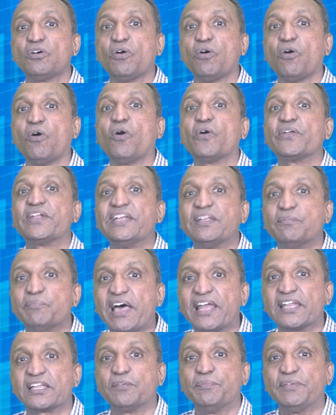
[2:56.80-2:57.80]
or an
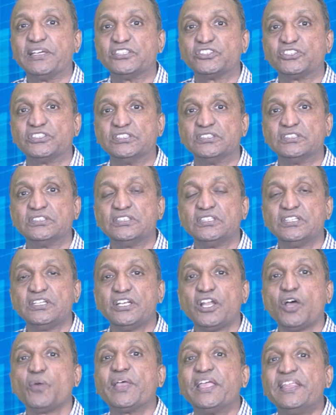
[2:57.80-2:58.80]
amalgamation.
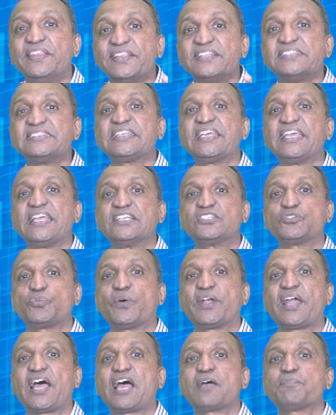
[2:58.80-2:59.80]
Now, in this case,
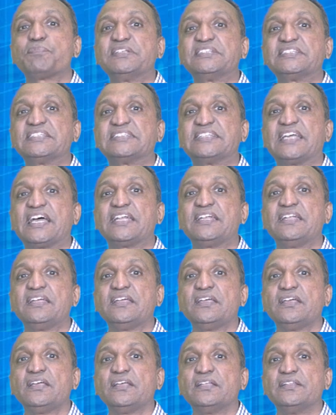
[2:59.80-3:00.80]
what happens is that
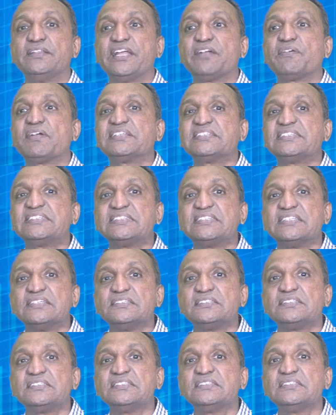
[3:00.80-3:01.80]
there are
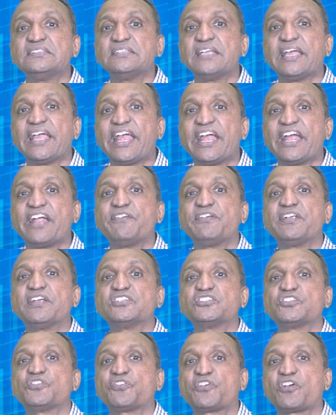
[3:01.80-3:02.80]
certain
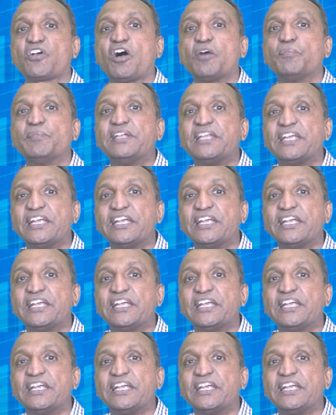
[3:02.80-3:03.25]
areas of common